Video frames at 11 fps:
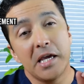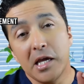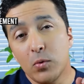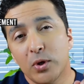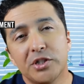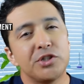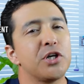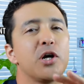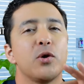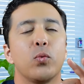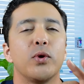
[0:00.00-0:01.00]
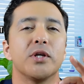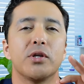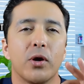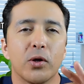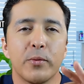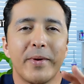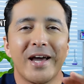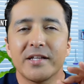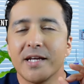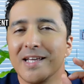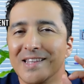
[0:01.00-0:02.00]
in which we talk
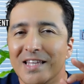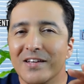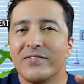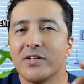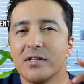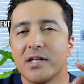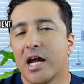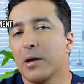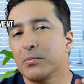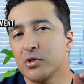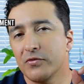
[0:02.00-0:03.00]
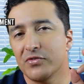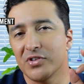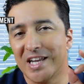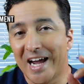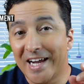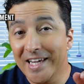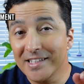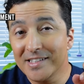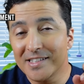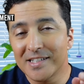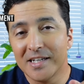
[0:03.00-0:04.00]
about different types of
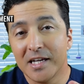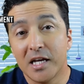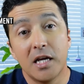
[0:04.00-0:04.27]
diets,